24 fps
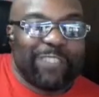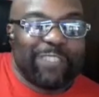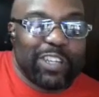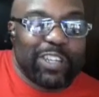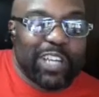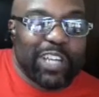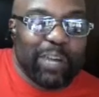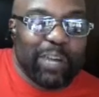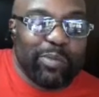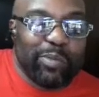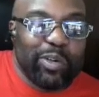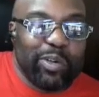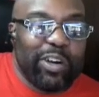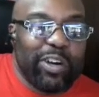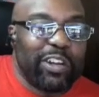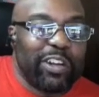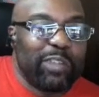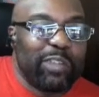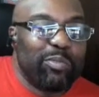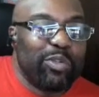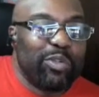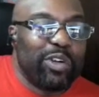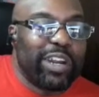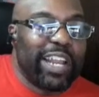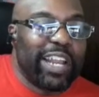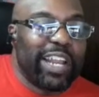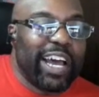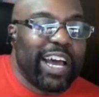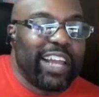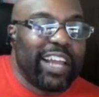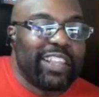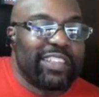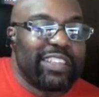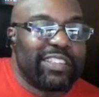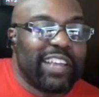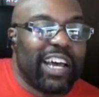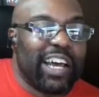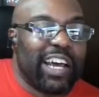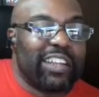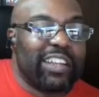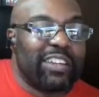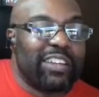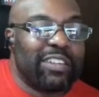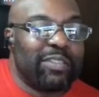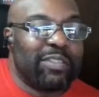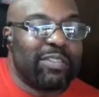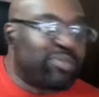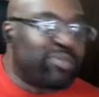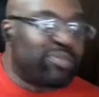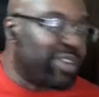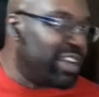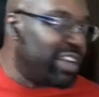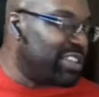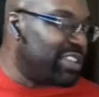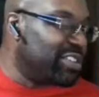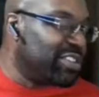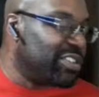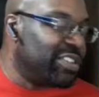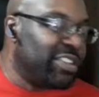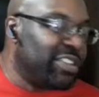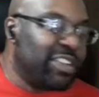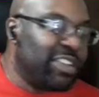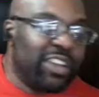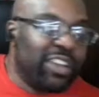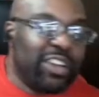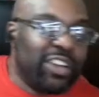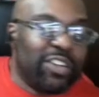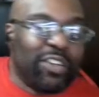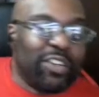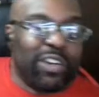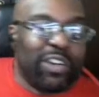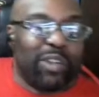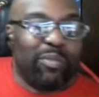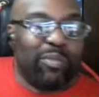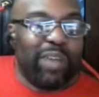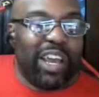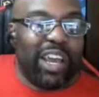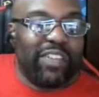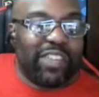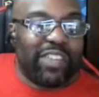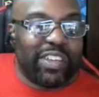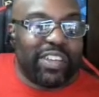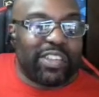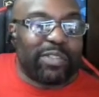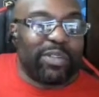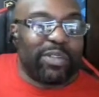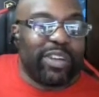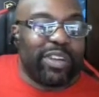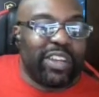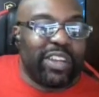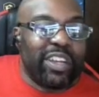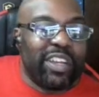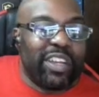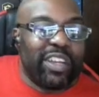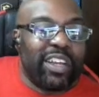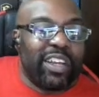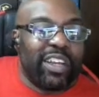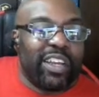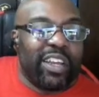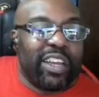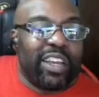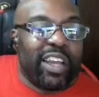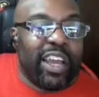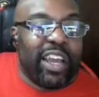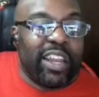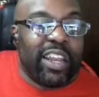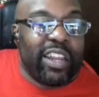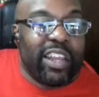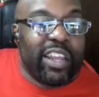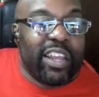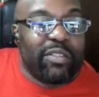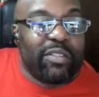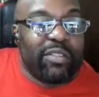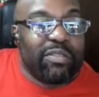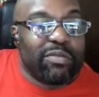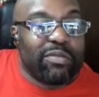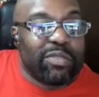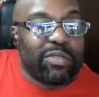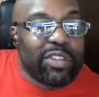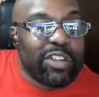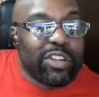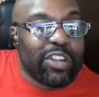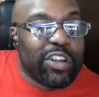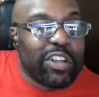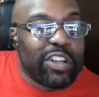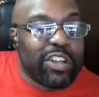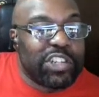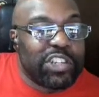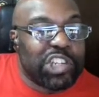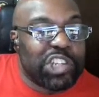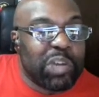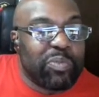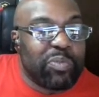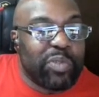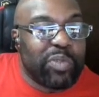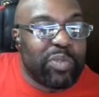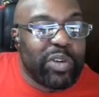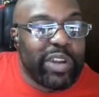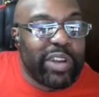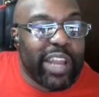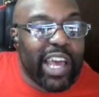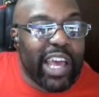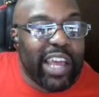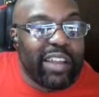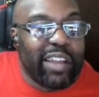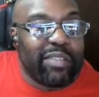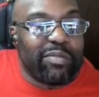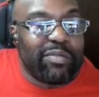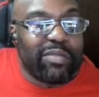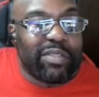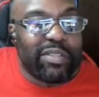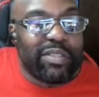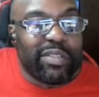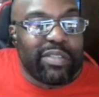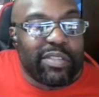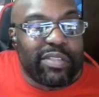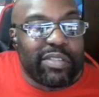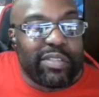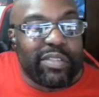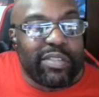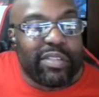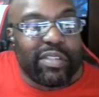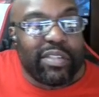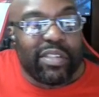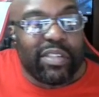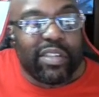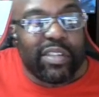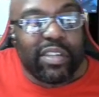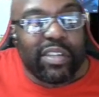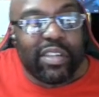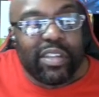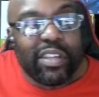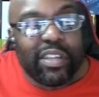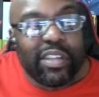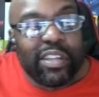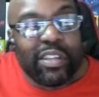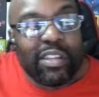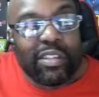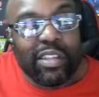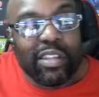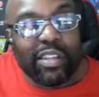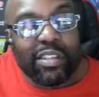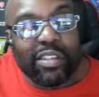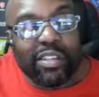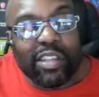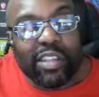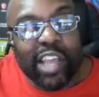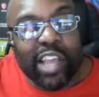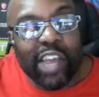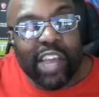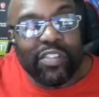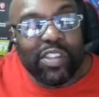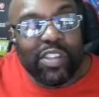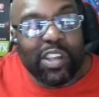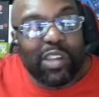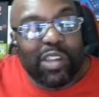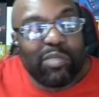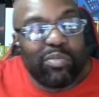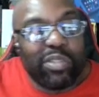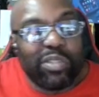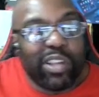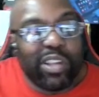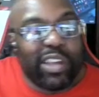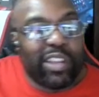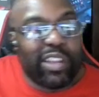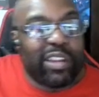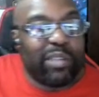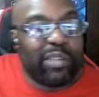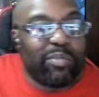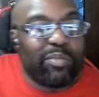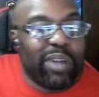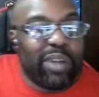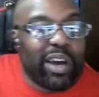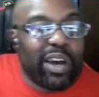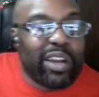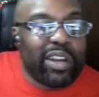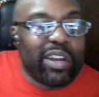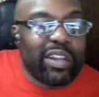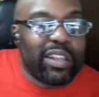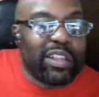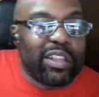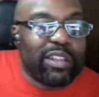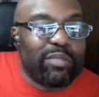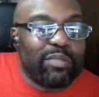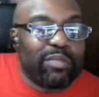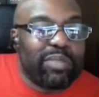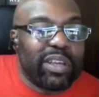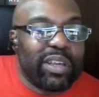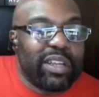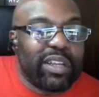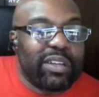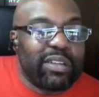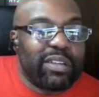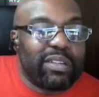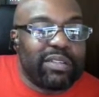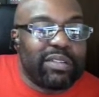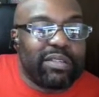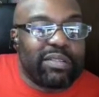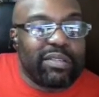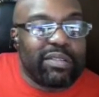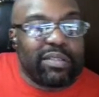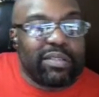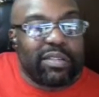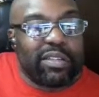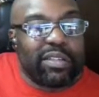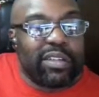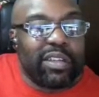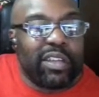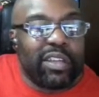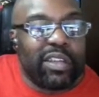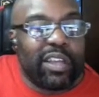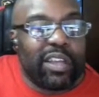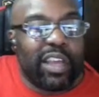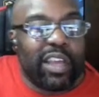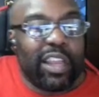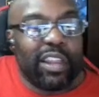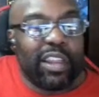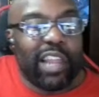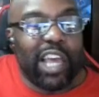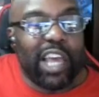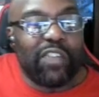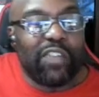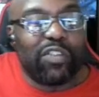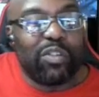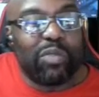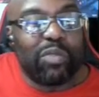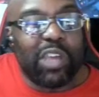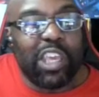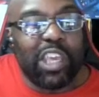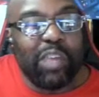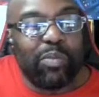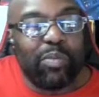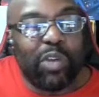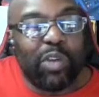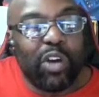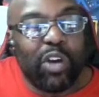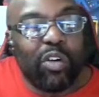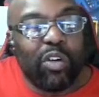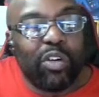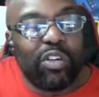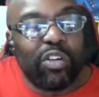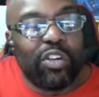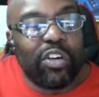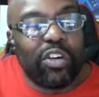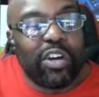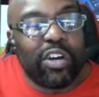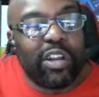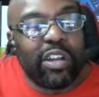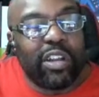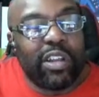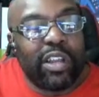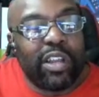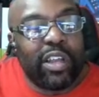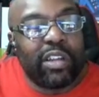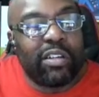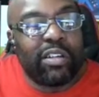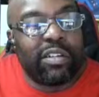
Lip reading: couple $100 more out of the price on the Mavic 3. And then we'll all jump on that and after complaining about it a little bit and life will keep going on. And then